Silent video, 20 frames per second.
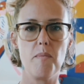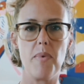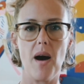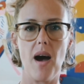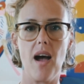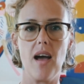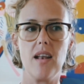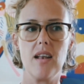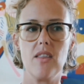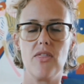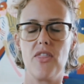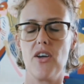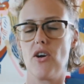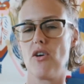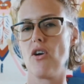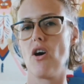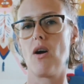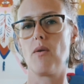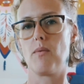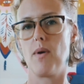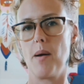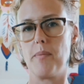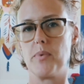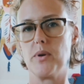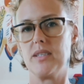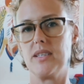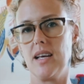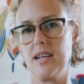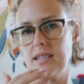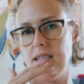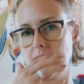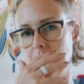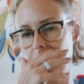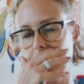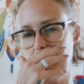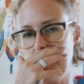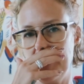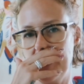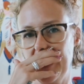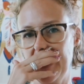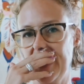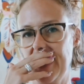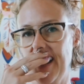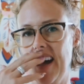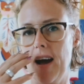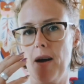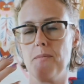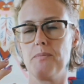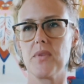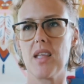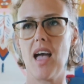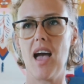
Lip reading: but they're not represented in the media.